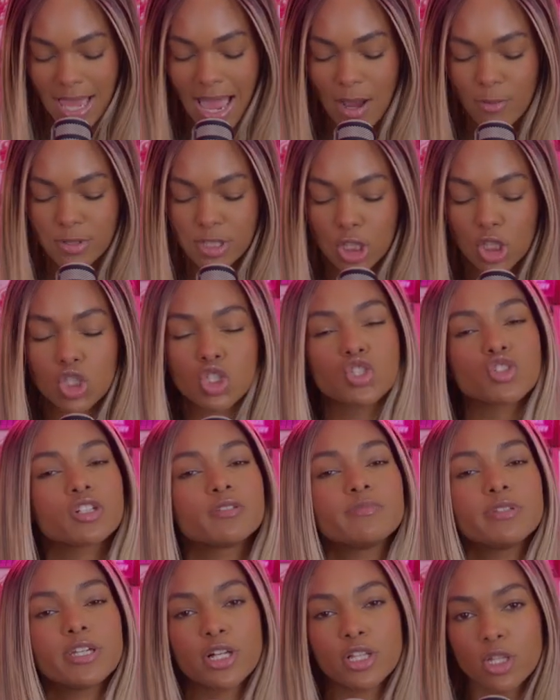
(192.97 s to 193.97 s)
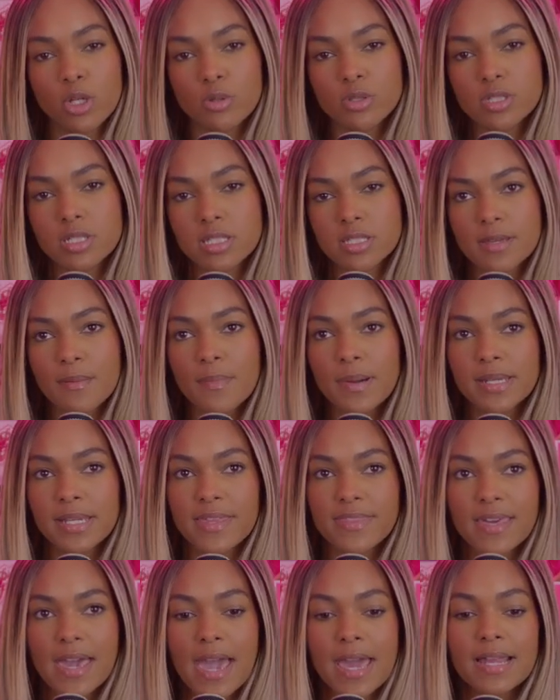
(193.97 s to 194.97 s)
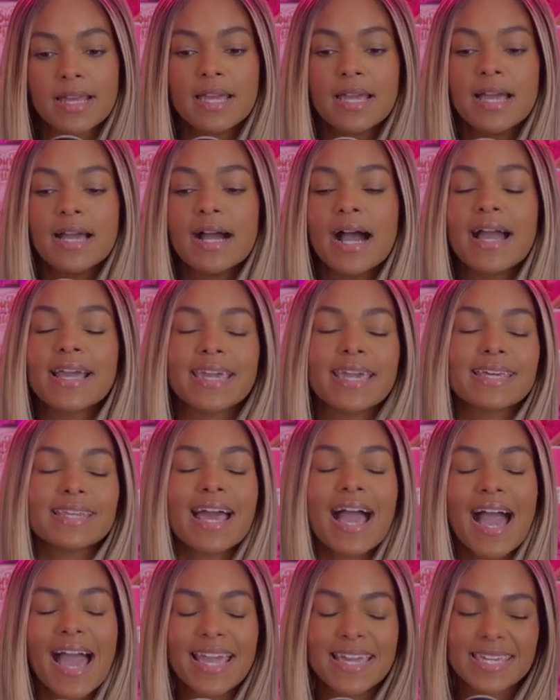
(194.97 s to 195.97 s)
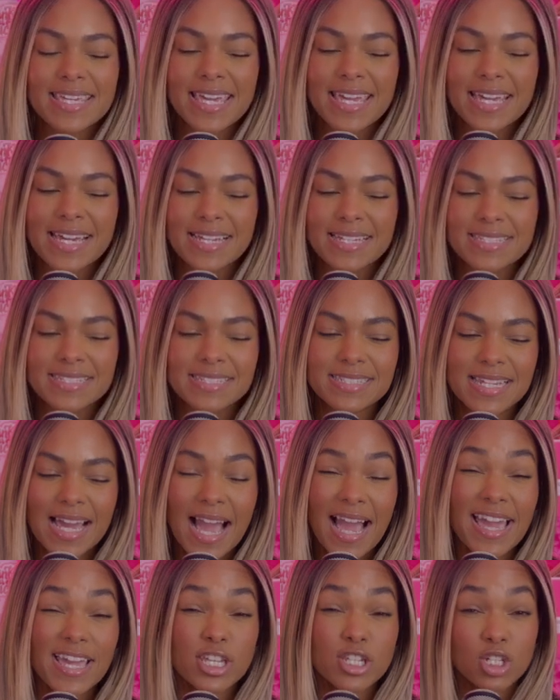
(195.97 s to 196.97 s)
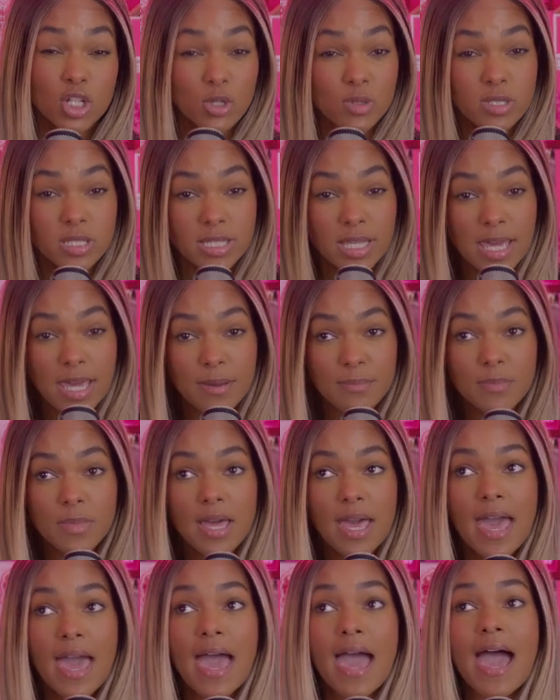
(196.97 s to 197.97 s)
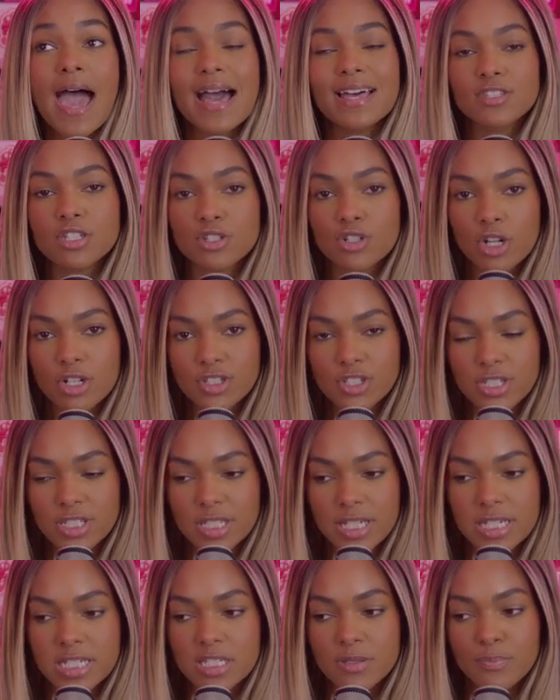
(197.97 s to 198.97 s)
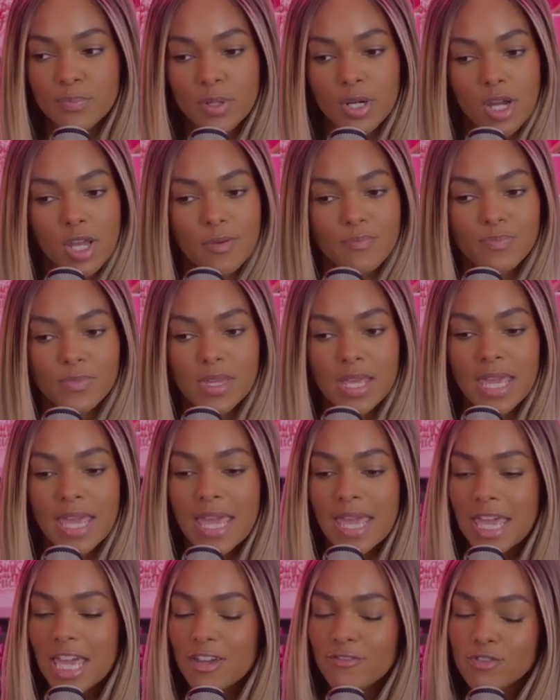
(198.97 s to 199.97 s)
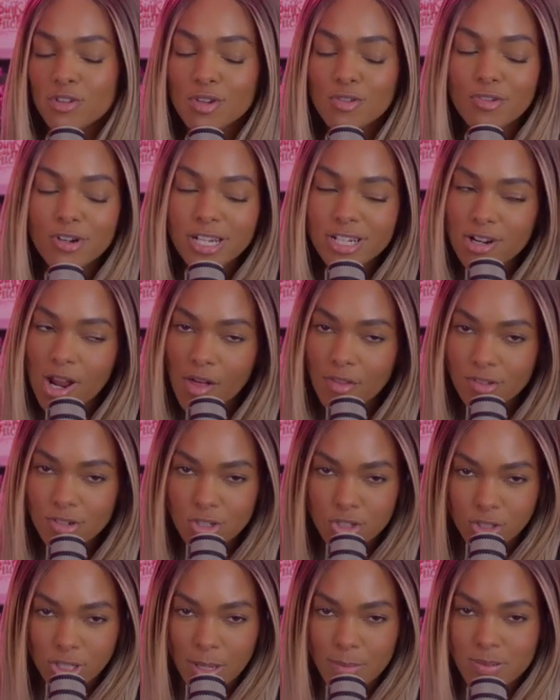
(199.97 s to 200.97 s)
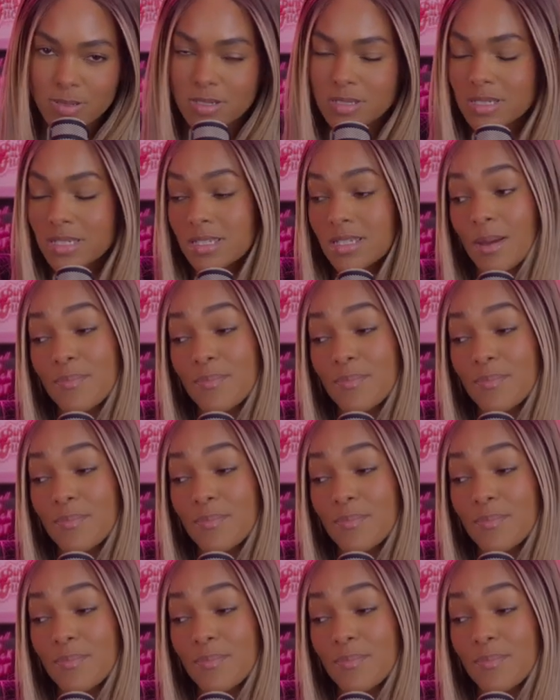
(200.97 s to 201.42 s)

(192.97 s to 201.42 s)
I was extremely close to somebody that, again, I can't diagnose them as a narcissist, but if you read all the descriptions of